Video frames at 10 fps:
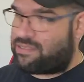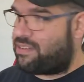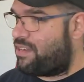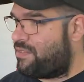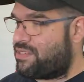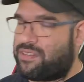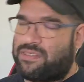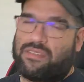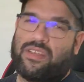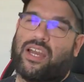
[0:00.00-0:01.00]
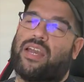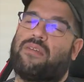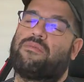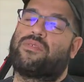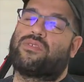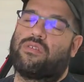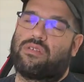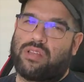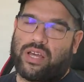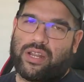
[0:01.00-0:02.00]
And let me tell you something, I am so
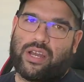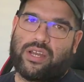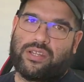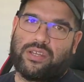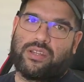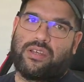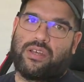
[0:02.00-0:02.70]
glad I did.